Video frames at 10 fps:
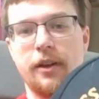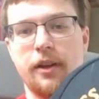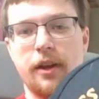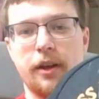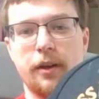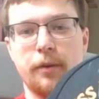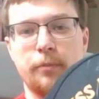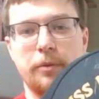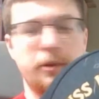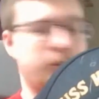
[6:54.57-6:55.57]

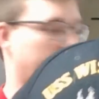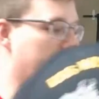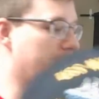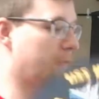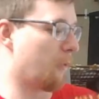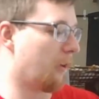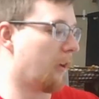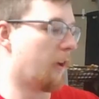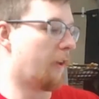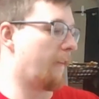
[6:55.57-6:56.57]
BB-64.
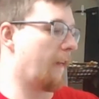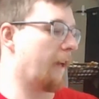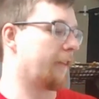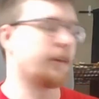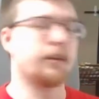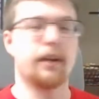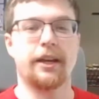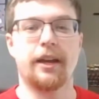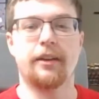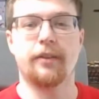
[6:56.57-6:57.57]
And then
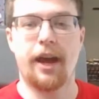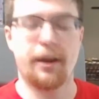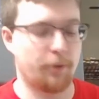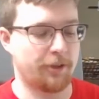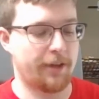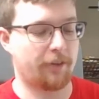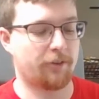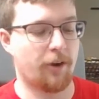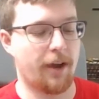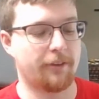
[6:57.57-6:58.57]
again, had a bunch of
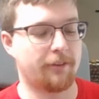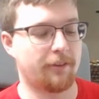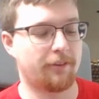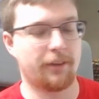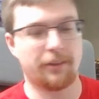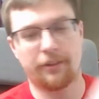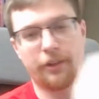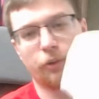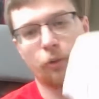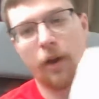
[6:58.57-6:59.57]
NASCAR hats. This is a
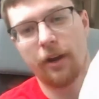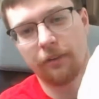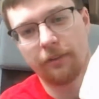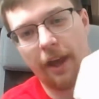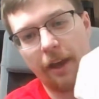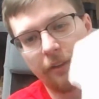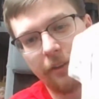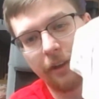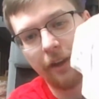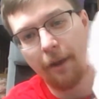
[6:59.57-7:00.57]
singular wireless hat
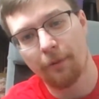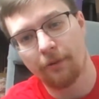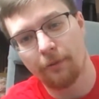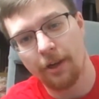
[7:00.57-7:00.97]
that happens to be